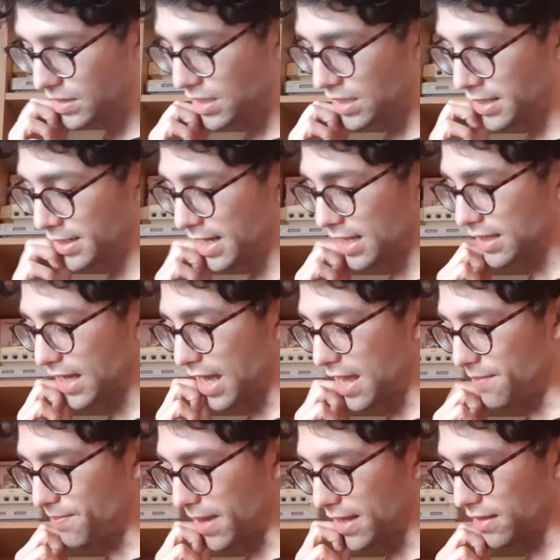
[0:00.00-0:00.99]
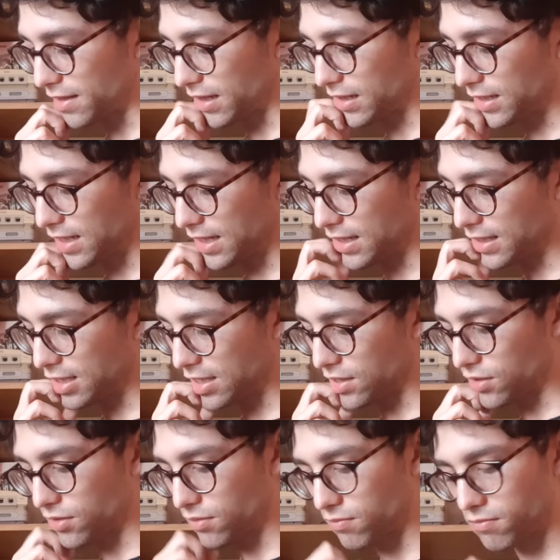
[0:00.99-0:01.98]
this game basically just
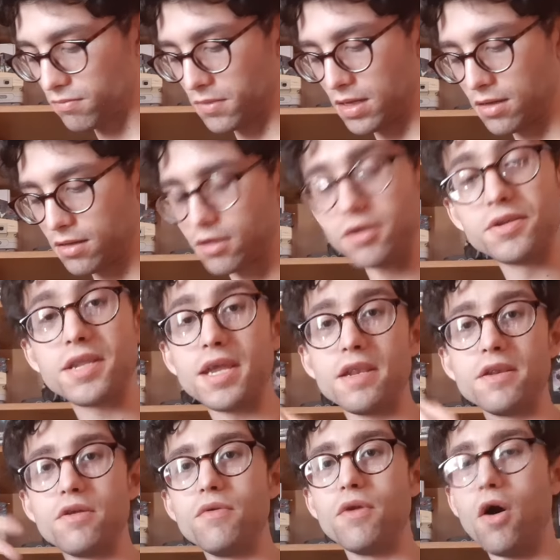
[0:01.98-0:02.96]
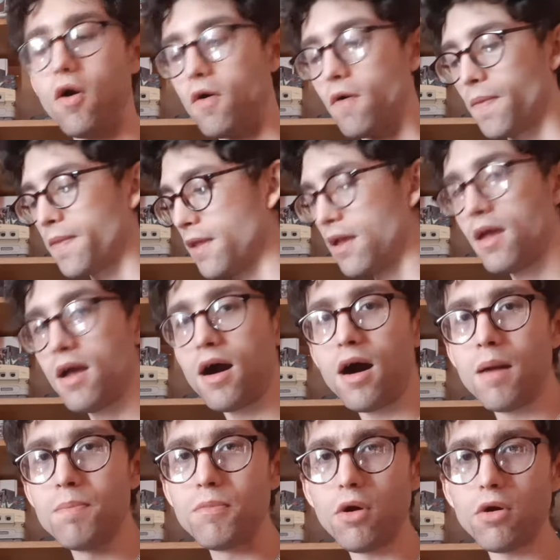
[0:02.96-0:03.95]
continued on.
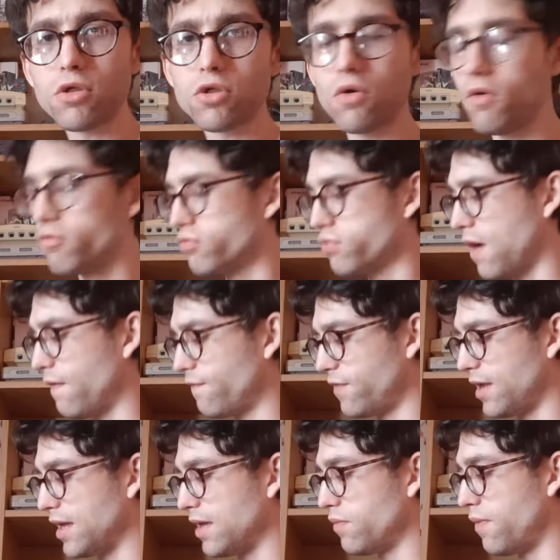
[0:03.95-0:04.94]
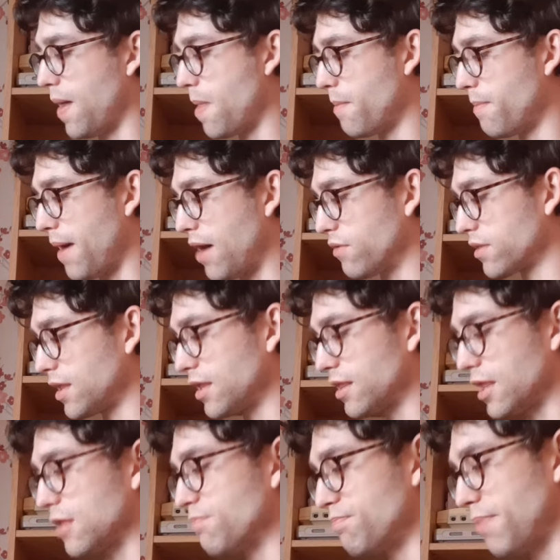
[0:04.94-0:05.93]
I'm not sure roughly when about this
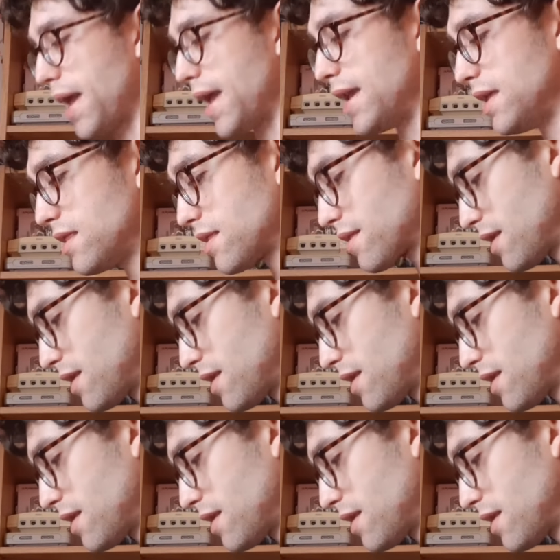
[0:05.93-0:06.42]
is based.